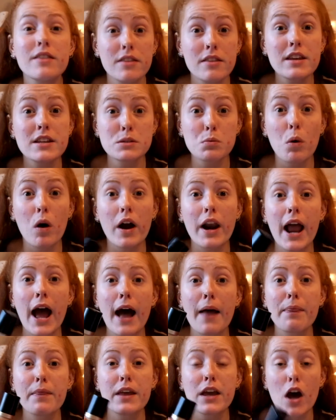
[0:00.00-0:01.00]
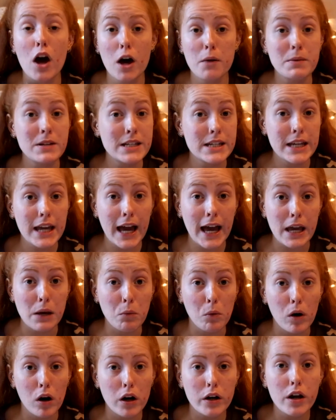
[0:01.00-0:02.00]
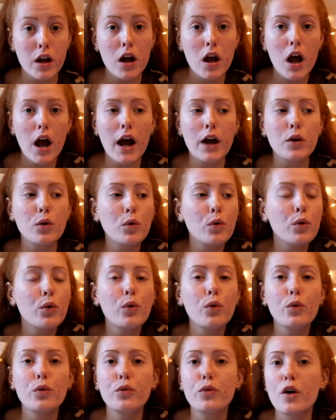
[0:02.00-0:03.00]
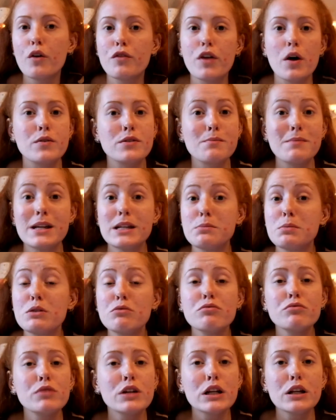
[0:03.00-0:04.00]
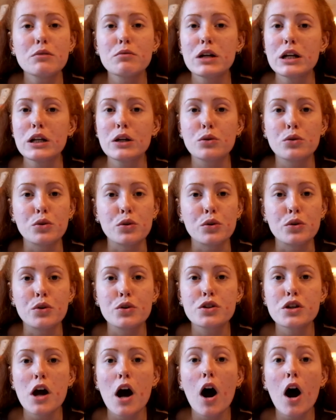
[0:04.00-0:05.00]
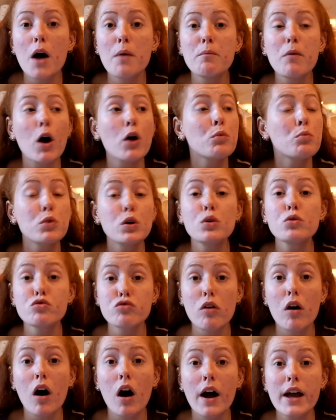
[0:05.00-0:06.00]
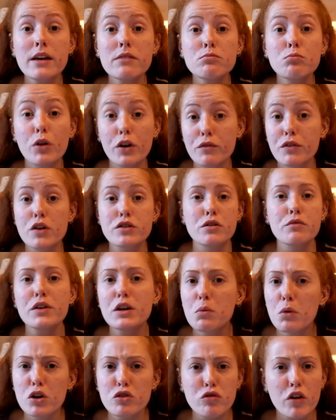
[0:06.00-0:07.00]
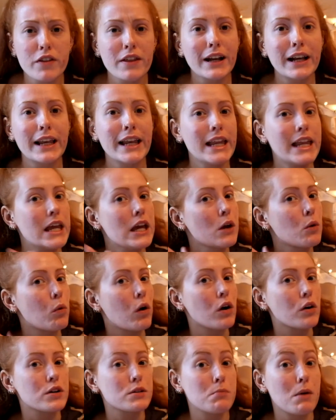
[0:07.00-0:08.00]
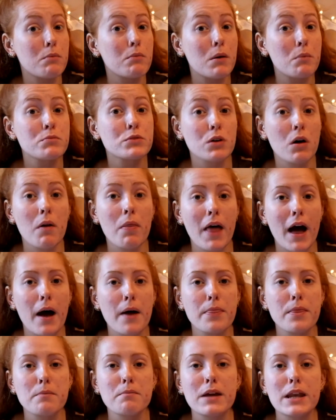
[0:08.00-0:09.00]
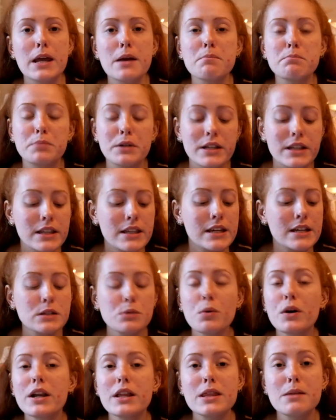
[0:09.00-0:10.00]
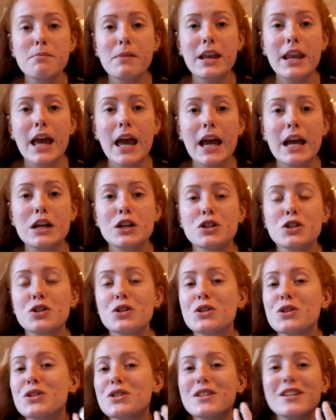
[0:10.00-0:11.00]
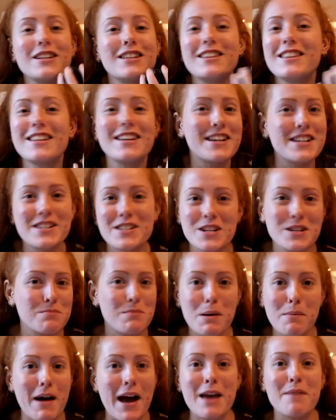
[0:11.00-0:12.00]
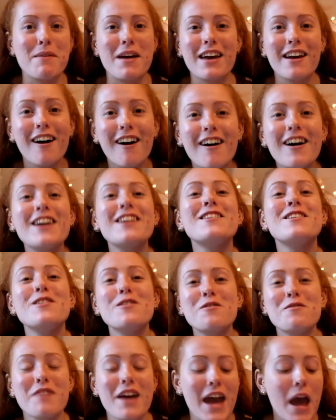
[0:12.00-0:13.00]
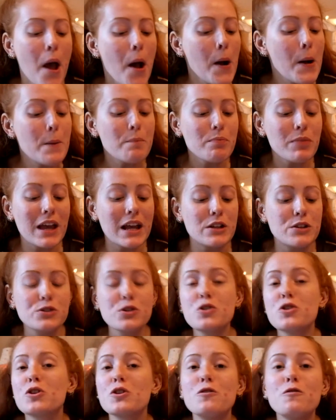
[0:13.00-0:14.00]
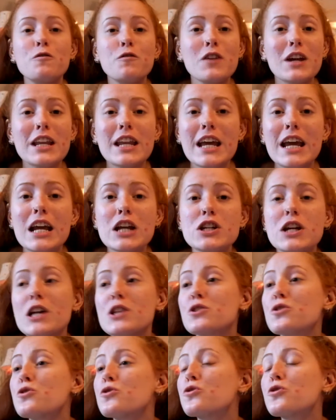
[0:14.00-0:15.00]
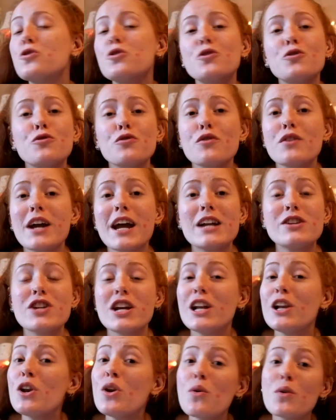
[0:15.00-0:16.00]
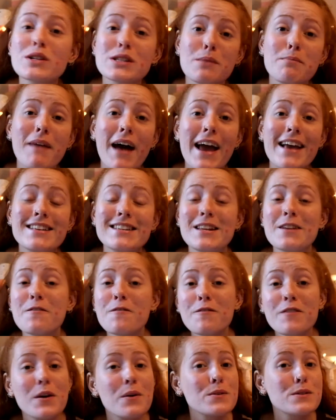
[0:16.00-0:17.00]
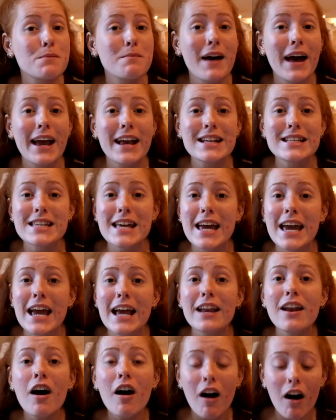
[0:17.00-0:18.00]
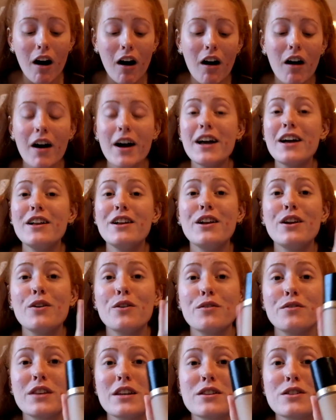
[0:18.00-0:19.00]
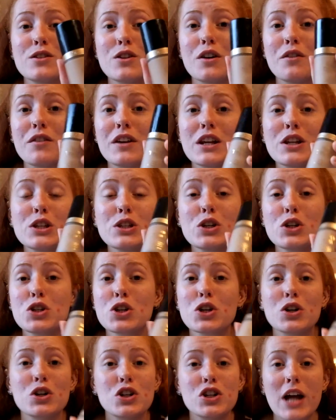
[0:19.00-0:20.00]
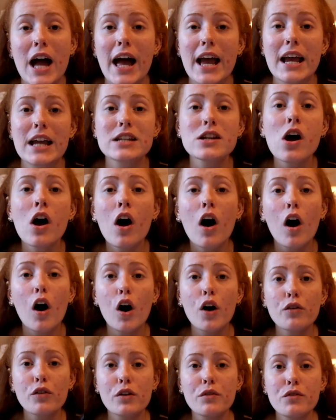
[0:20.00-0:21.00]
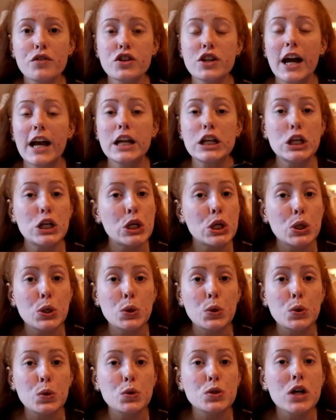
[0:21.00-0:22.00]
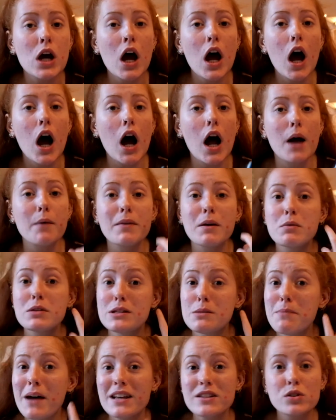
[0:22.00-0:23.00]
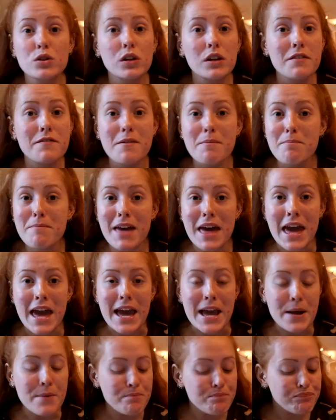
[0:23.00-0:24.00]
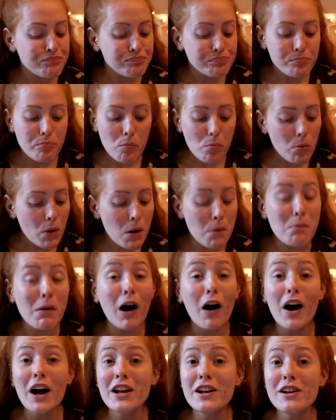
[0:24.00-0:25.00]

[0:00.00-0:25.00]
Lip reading: this one and the Urban Decay one, and all of those are meant to be really good. I will try one of those. I really want to try the Clinique one because my mum's got that at the minute, but this one at the minute is just, it's just my baby. I love it. It's such a good finish, it's good coverage, it looks amazing, it feels amazing. I love this stuff and it's such a good shade. I've gone for shade Nude. It was the best colour for me. But I